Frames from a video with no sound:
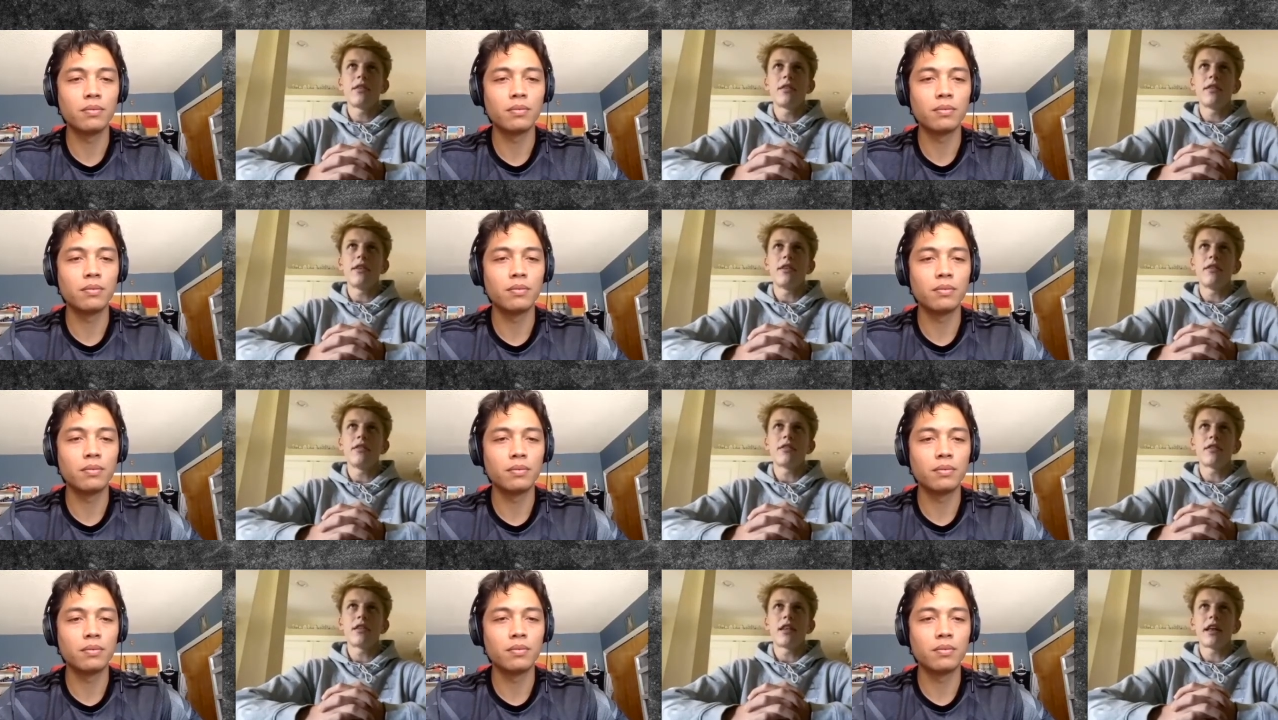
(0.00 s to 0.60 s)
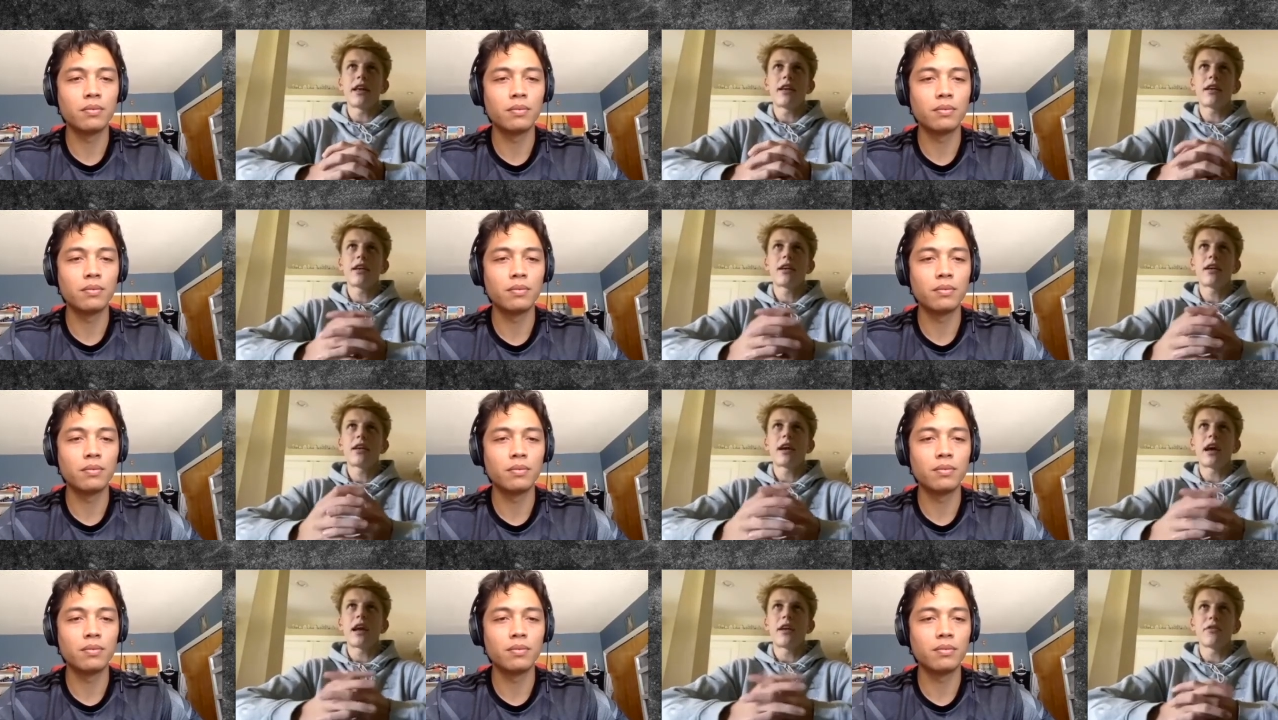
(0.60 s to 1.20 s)
Speaker 1: these like
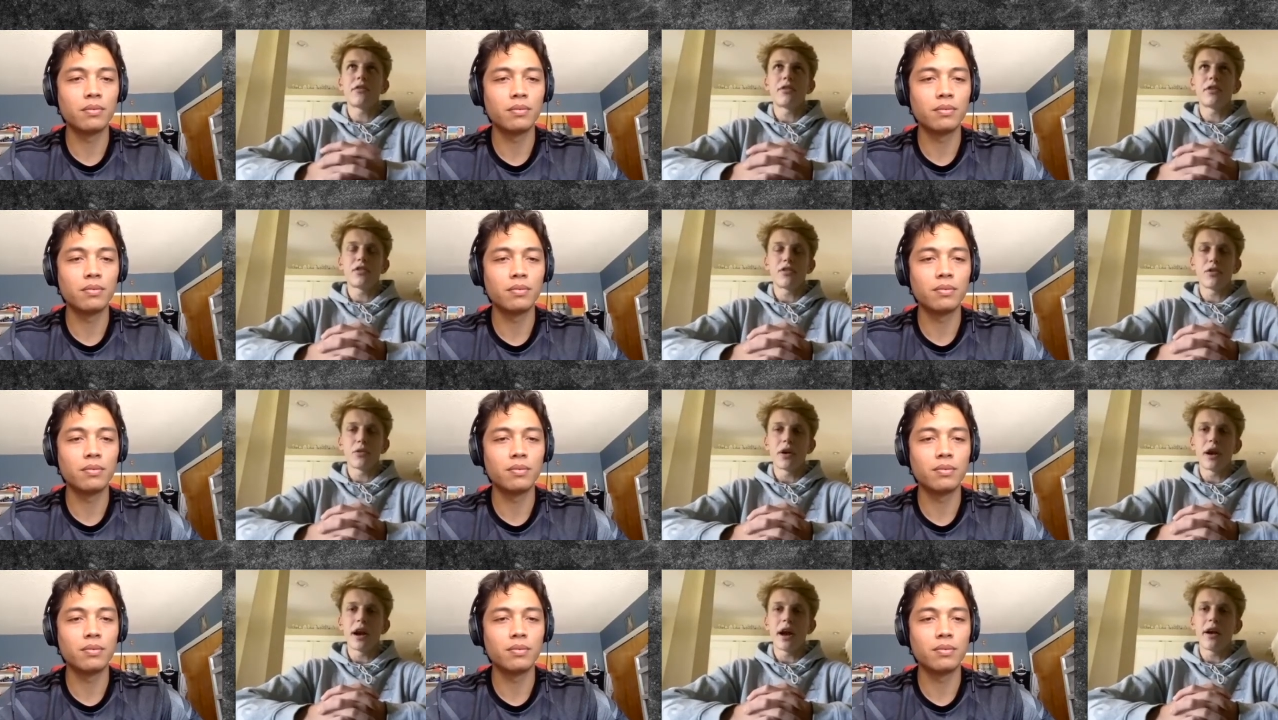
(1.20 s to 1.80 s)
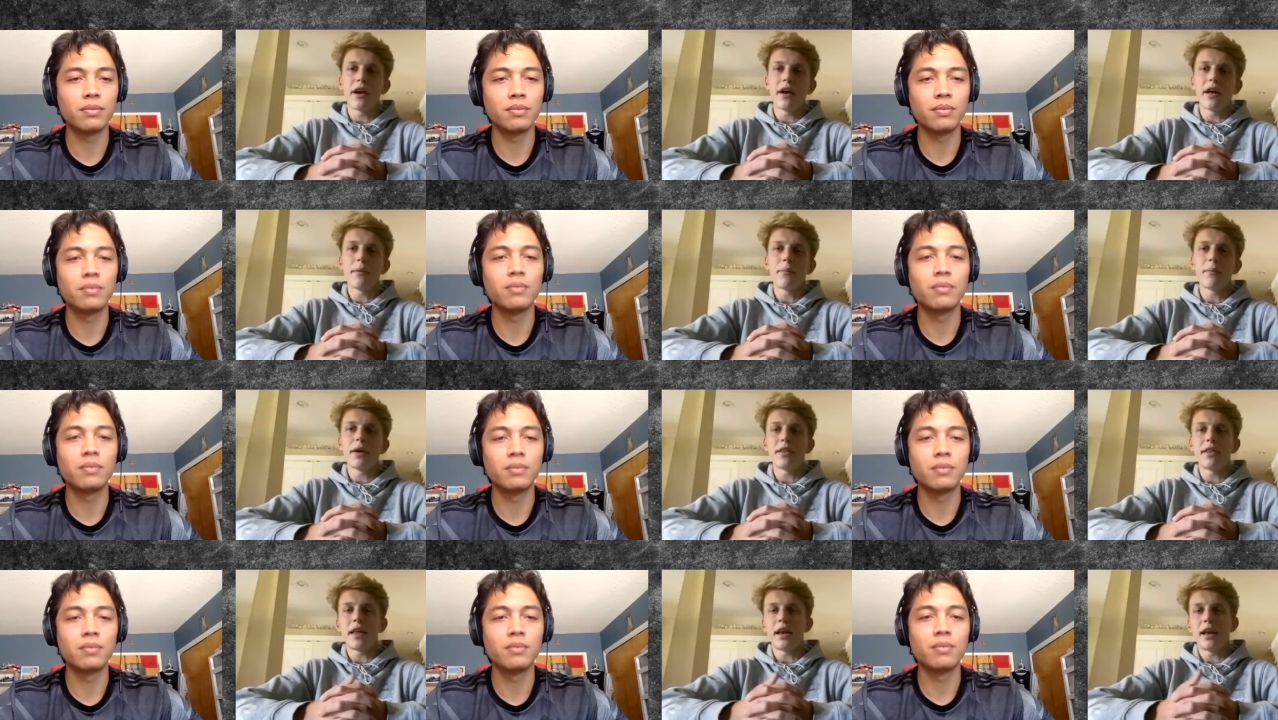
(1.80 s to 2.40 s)
kind of resort area,
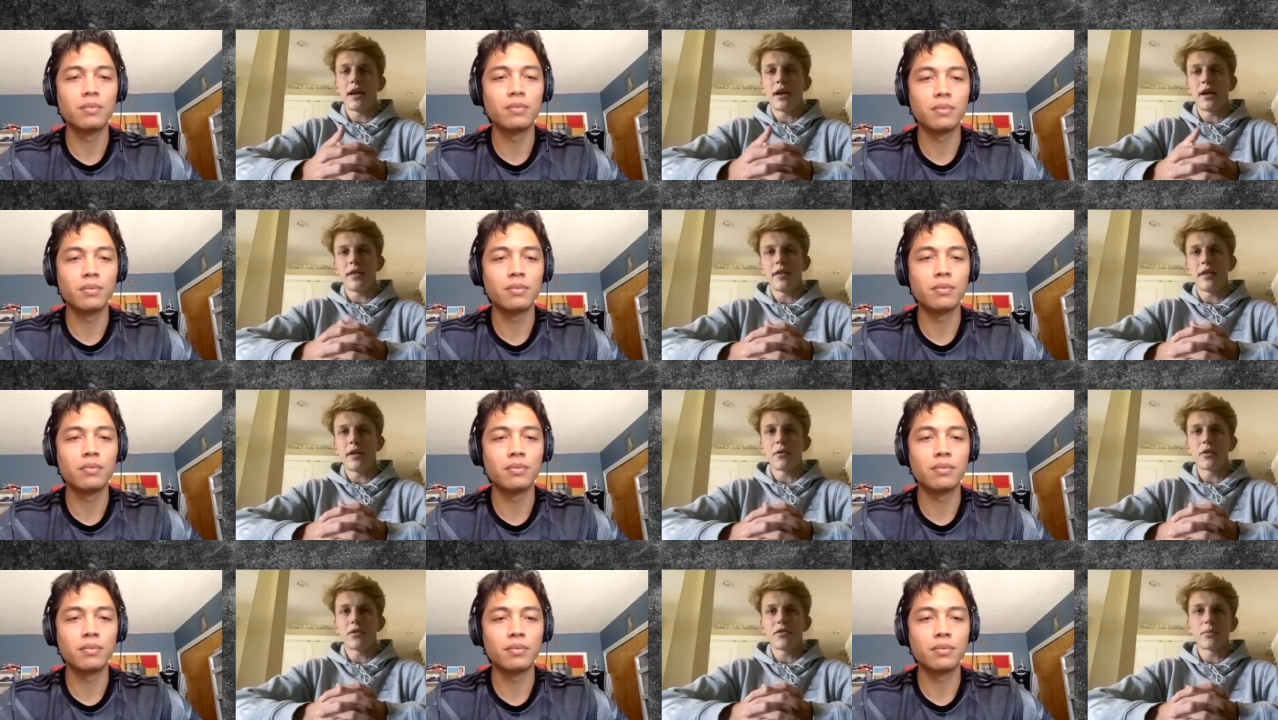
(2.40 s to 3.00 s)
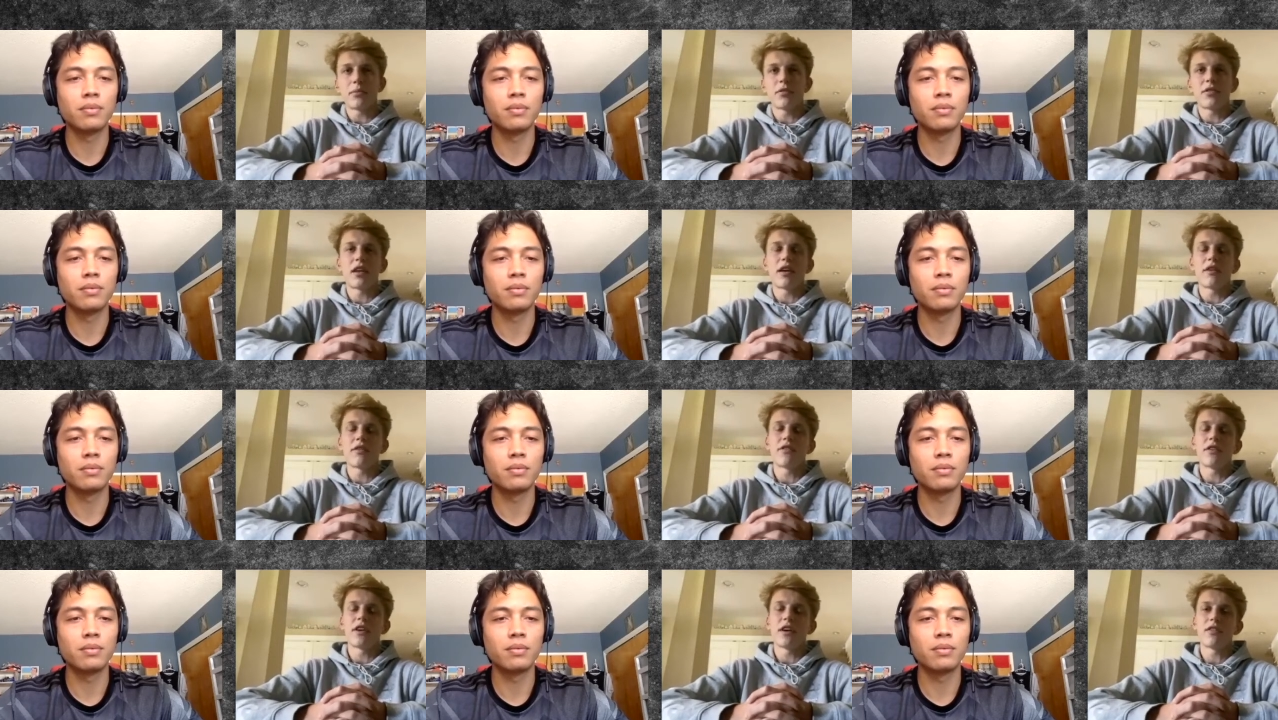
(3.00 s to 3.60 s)
but they there was some stuff
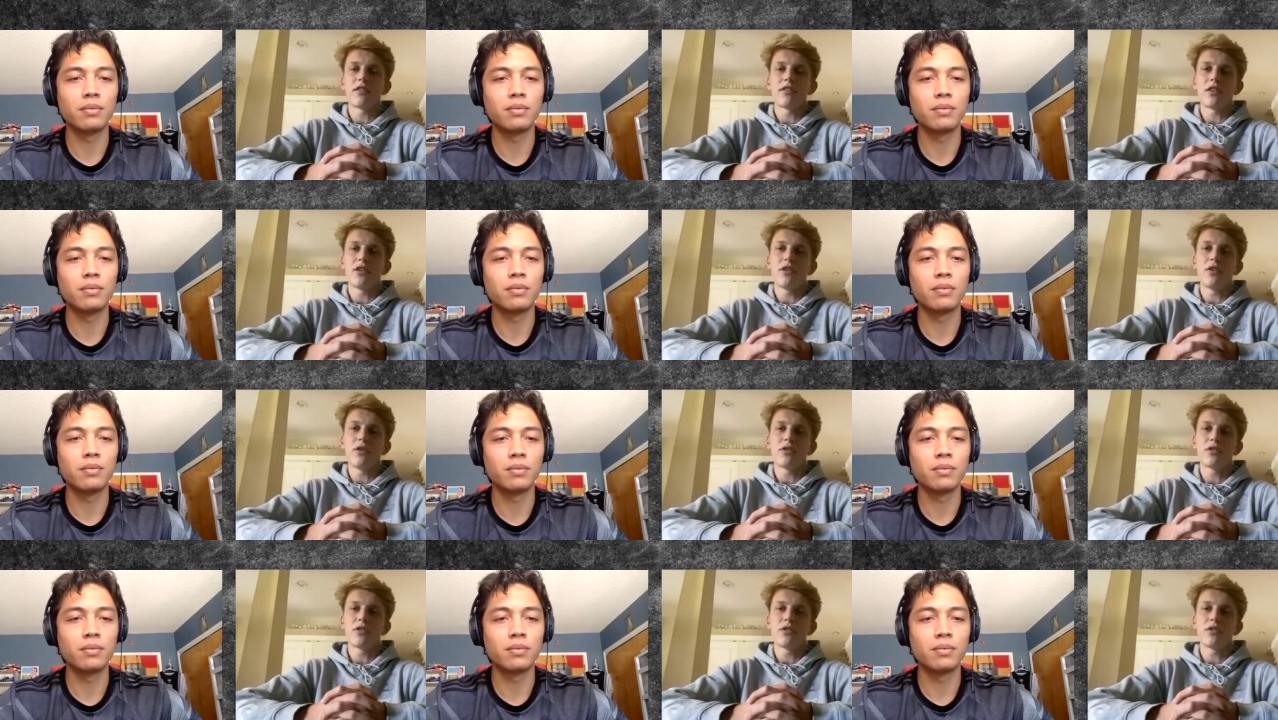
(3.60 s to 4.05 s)
for us to do.